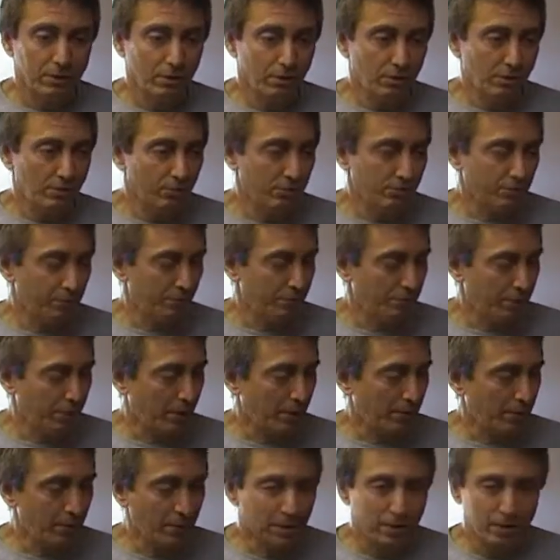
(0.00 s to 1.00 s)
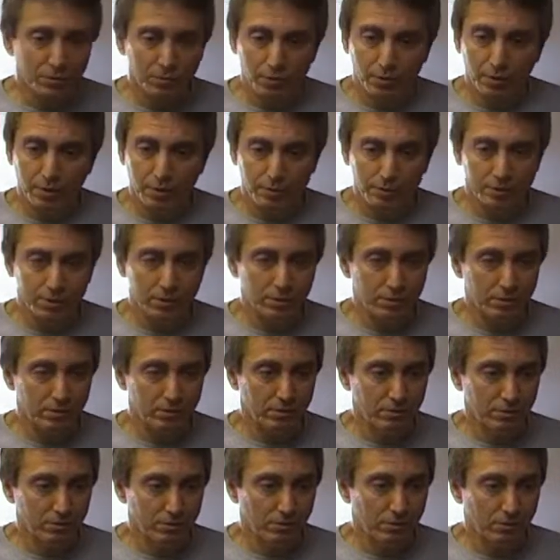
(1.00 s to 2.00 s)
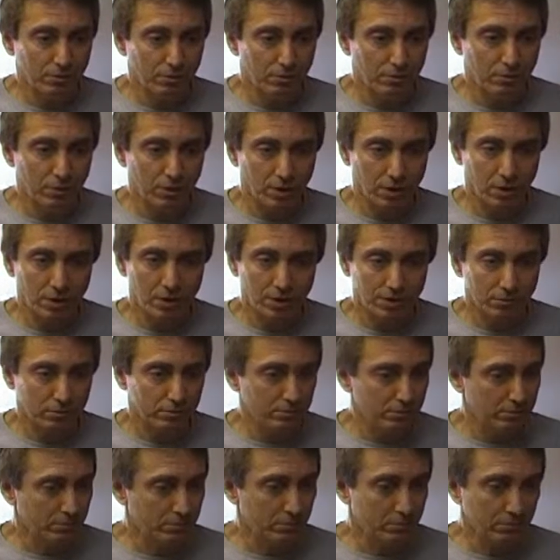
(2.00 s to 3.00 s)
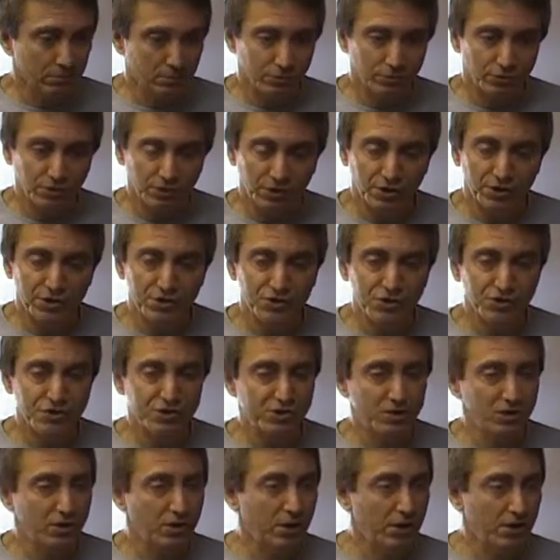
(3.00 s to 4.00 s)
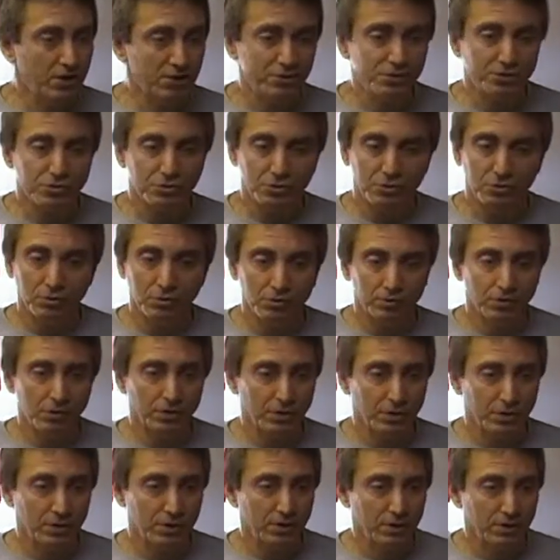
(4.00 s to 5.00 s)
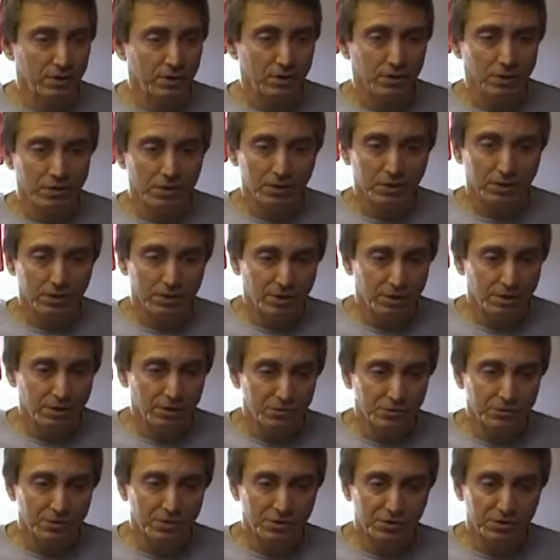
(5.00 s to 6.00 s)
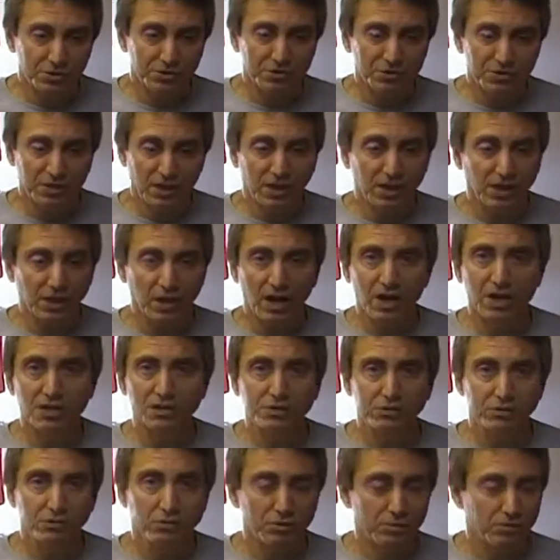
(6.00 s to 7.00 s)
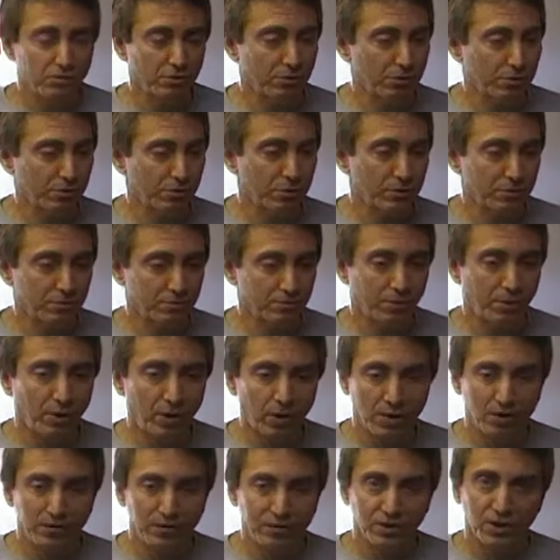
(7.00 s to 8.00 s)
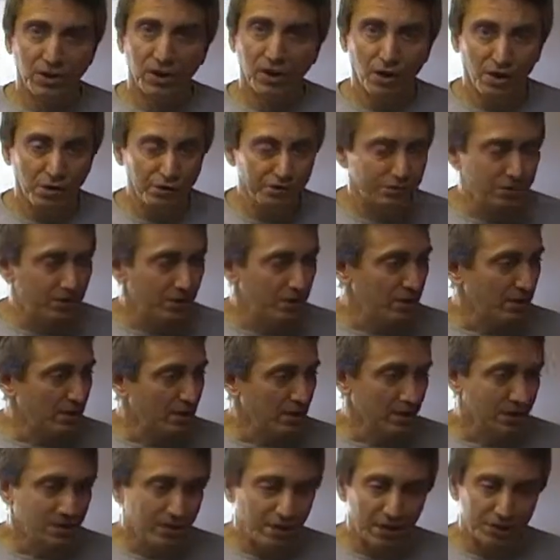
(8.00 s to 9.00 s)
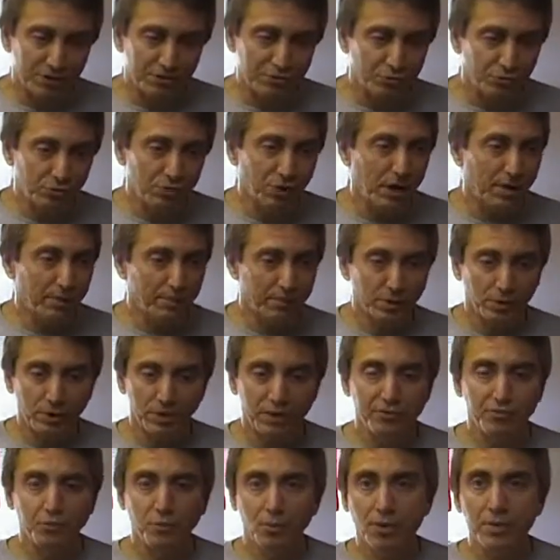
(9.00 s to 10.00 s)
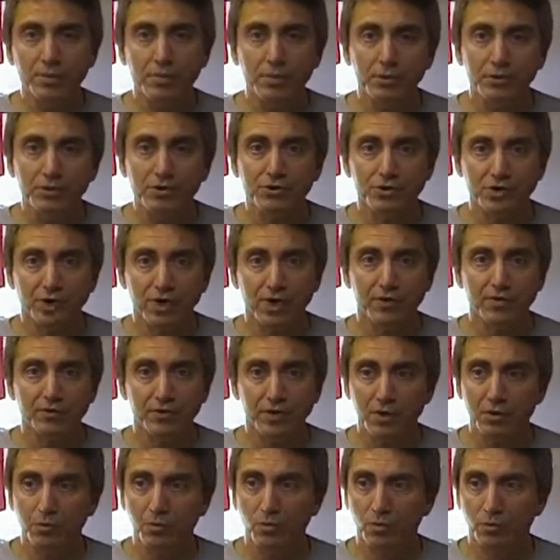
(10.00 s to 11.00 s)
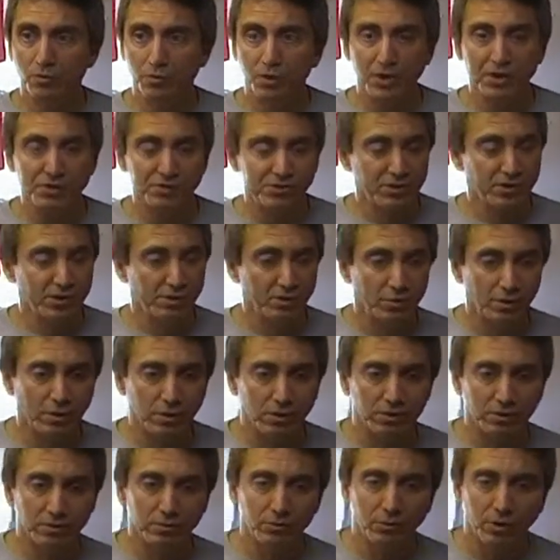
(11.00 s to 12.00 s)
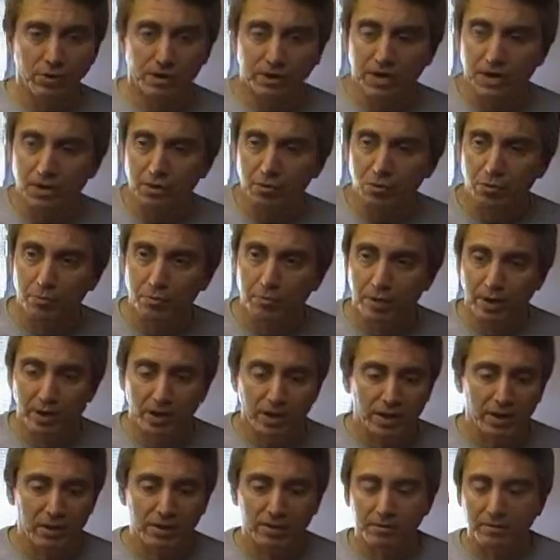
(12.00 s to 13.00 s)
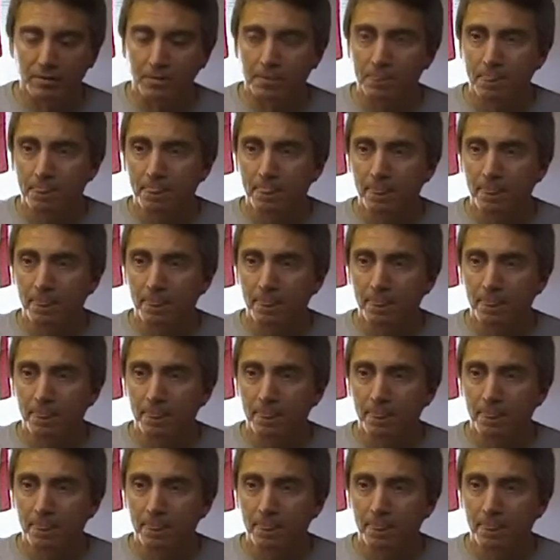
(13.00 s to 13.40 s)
There are Republican women who are religious nuts or uh, you know either zealots or, or part of the cult that do not believe women should have equal rights at all or an equal pay and